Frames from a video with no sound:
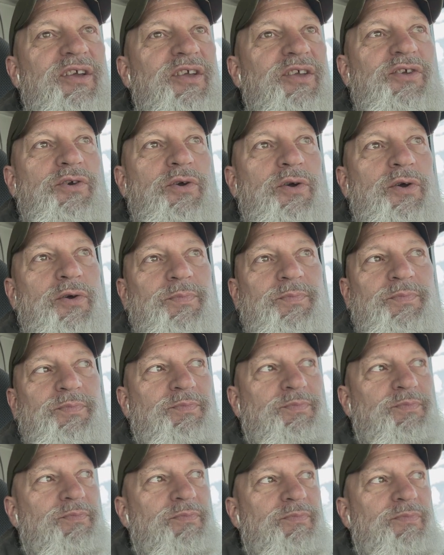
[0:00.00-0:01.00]
you're
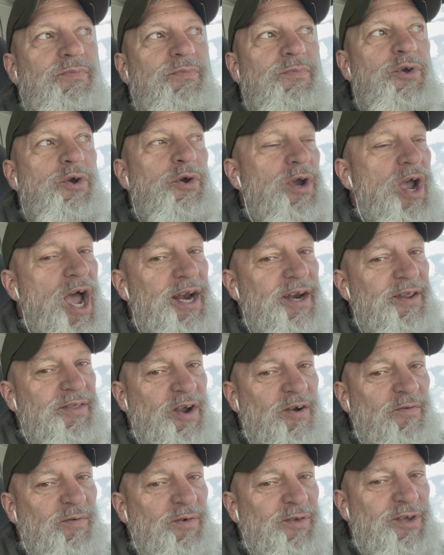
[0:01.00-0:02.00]
you're kind of
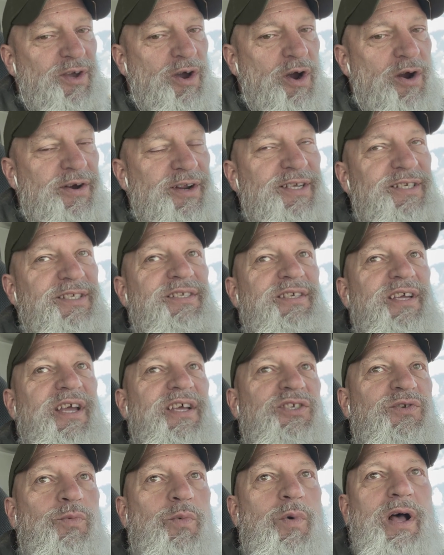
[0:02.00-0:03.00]
there for the artist
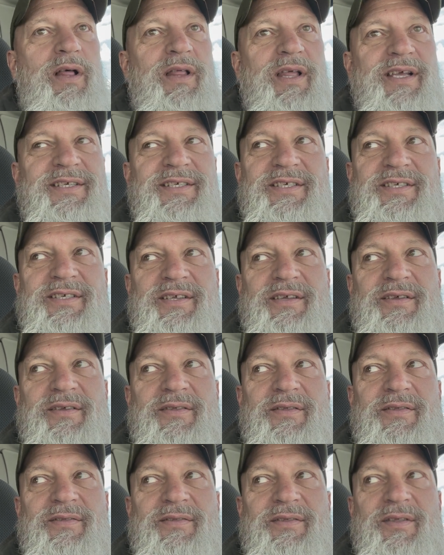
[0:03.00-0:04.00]
as well as
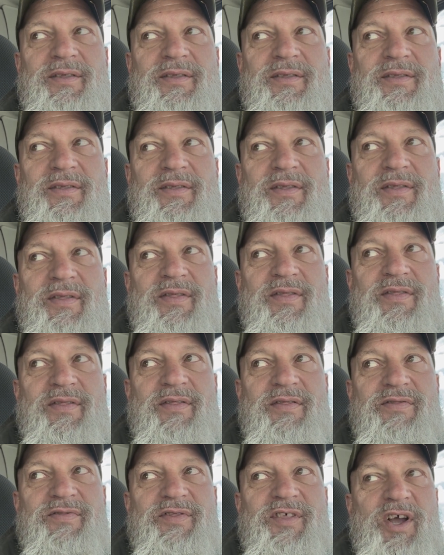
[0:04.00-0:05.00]

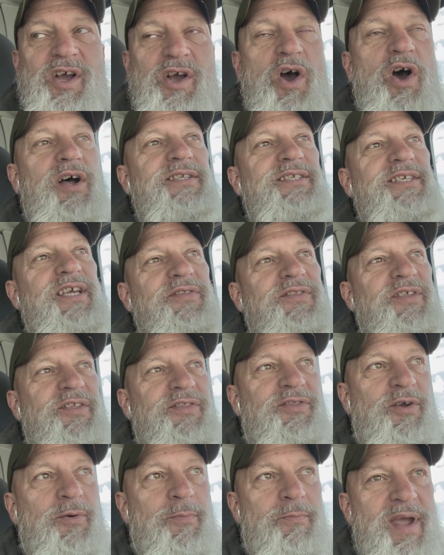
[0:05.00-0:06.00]
the content
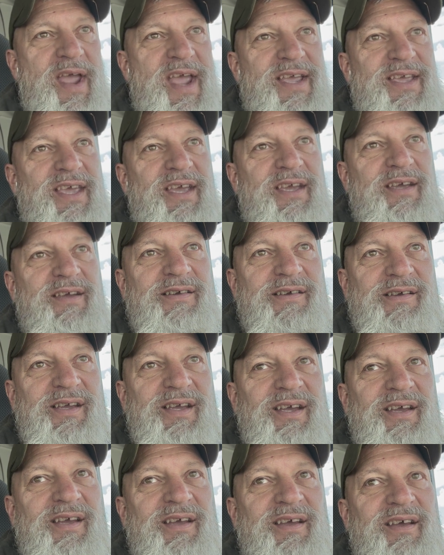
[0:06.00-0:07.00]
that they're making,
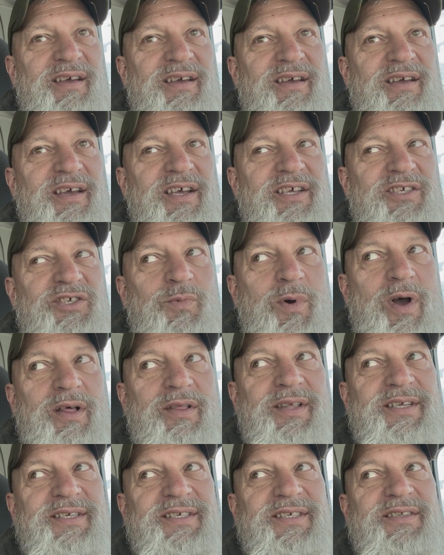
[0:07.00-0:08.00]
as
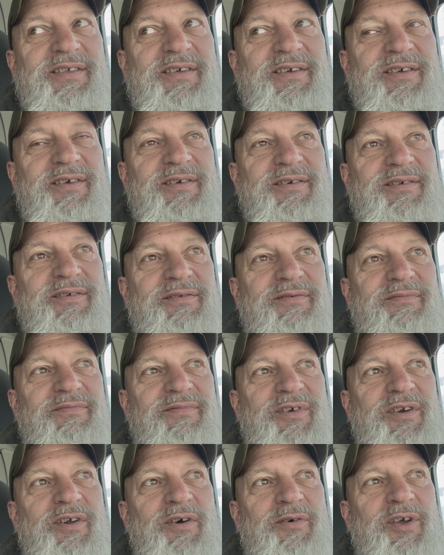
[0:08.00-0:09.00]
well as the
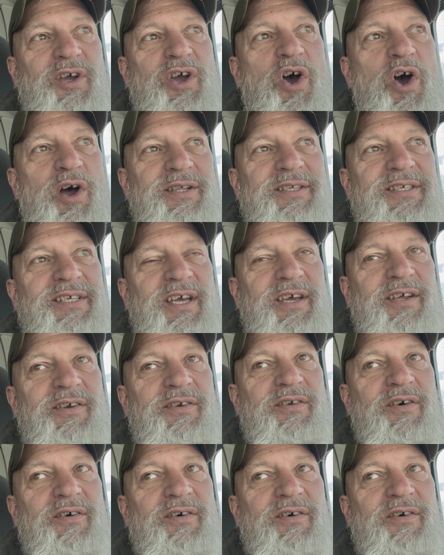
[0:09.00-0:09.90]
you know the content